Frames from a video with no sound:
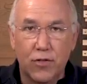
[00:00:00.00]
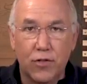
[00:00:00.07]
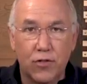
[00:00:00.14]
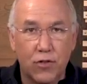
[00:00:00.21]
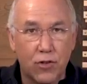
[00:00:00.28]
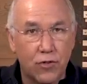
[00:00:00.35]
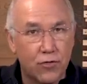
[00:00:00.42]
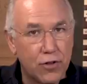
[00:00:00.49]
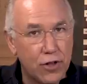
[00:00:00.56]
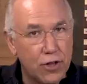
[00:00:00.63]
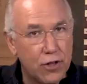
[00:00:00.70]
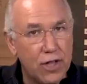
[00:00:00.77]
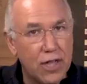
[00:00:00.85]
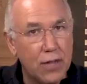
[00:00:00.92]
So for
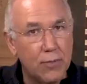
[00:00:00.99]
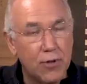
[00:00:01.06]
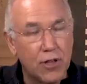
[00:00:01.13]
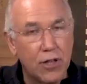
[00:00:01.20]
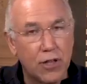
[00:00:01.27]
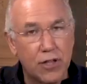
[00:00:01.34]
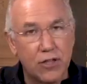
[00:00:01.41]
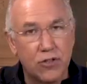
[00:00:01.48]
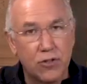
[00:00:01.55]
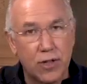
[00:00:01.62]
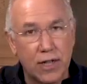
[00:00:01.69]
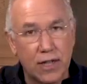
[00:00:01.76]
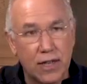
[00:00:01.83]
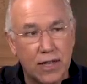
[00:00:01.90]
you to keep your colony
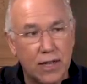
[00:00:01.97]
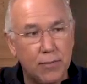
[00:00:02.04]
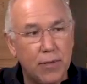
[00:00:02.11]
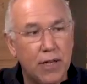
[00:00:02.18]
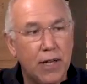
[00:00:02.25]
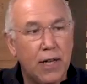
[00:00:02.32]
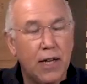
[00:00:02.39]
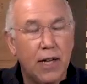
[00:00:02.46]
strength up,